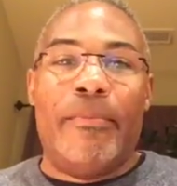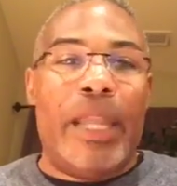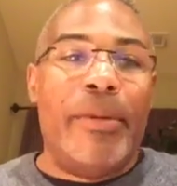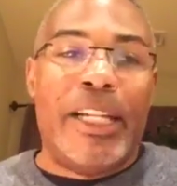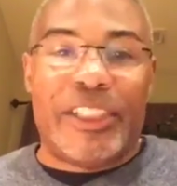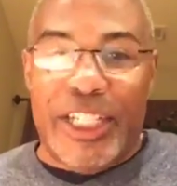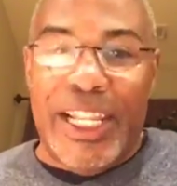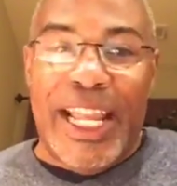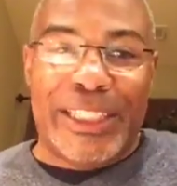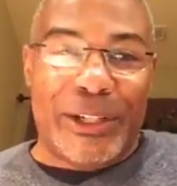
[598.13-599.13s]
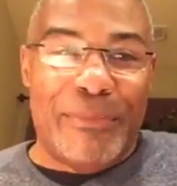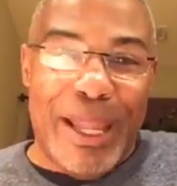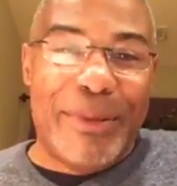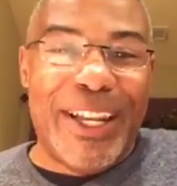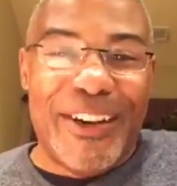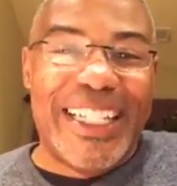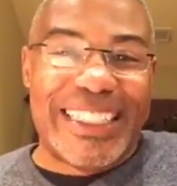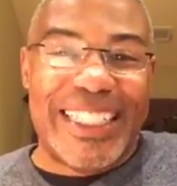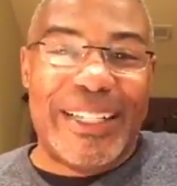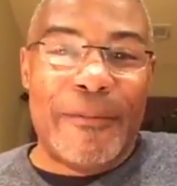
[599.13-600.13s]
maybe there's a good answer, maybe there
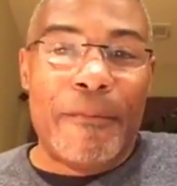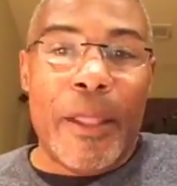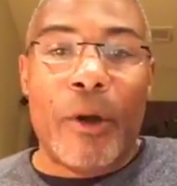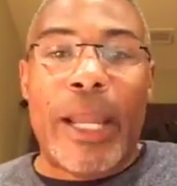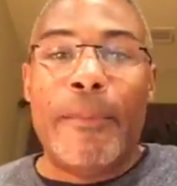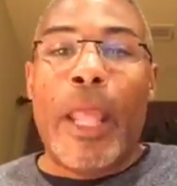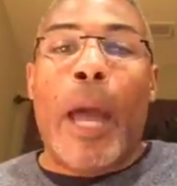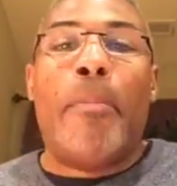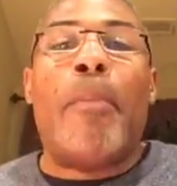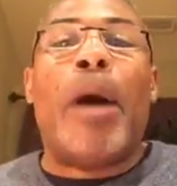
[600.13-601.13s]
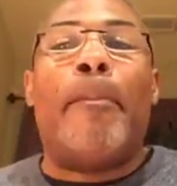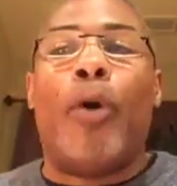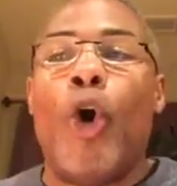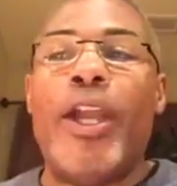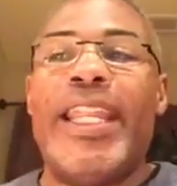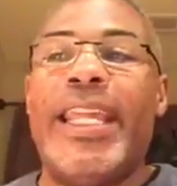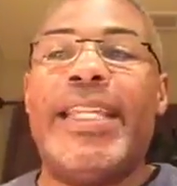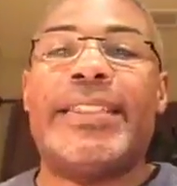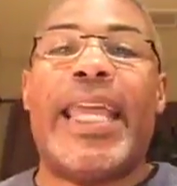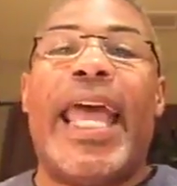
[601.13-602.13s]
isn't. Okay. But my point
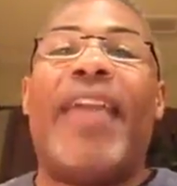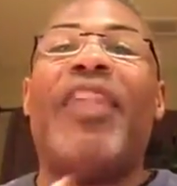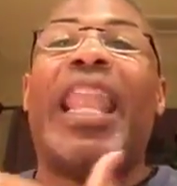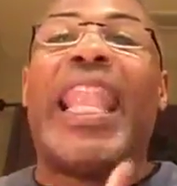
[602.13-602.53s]
is, the